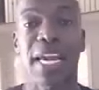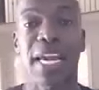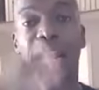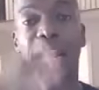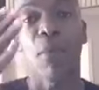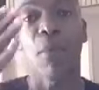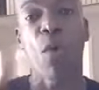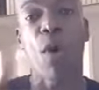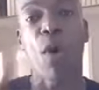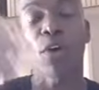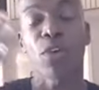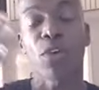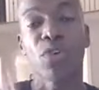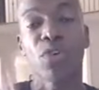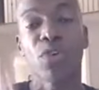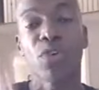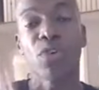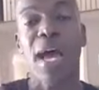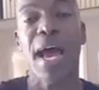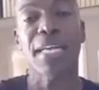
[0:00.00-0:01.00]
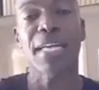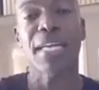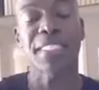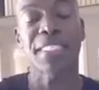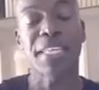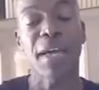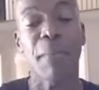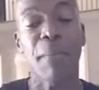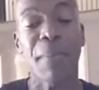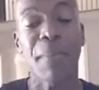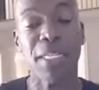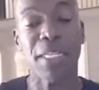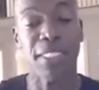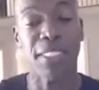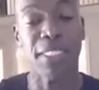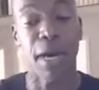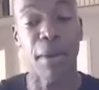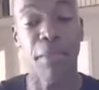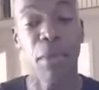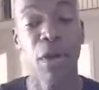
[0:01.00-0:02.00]
and I'm gonna walk you guys step by
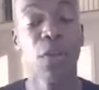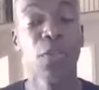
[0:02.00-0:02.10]
step